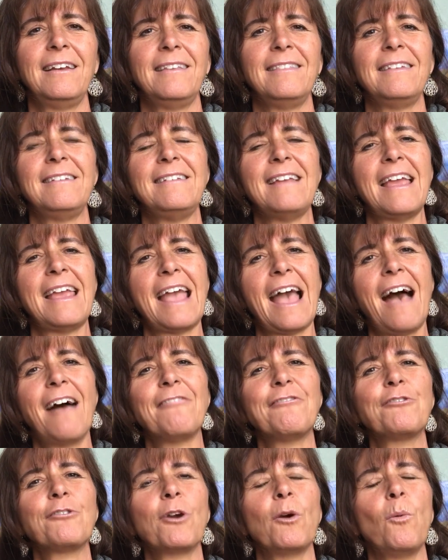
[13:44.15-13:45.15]
The day
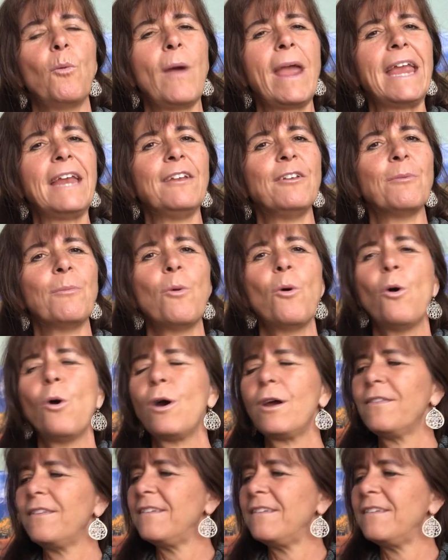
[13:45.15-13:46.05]
after, it waned more.